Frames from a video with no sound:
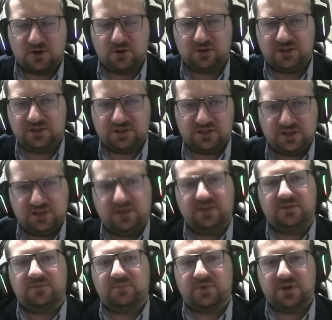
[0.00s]
only the
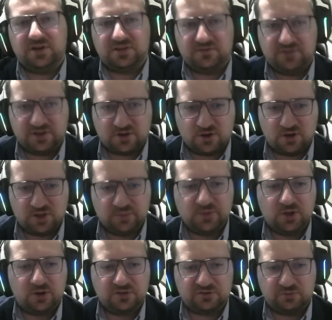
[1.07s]
leading part of the column
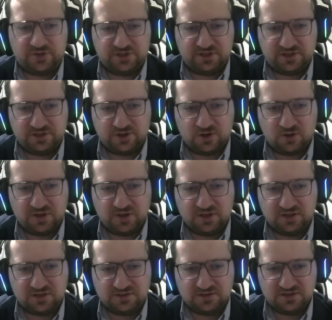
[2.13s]
knows where they're going,